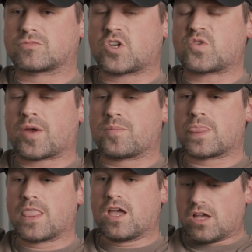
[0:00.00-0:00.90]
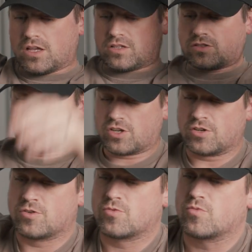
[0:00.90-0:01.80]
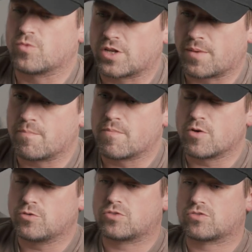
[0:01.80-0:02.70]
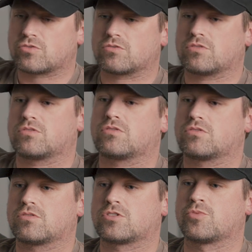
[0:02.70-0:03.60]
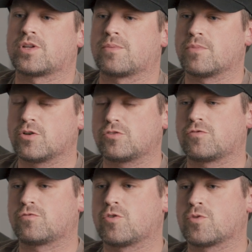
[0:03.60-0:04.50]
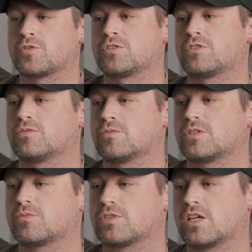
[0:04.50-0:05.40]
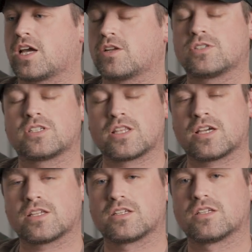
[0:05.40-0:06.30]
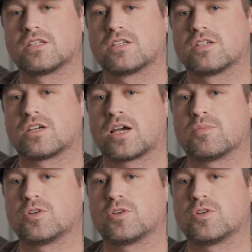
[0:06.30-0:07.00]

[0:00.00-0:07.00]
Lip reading: Okay. So what I'm most forward. How do I say that? I'm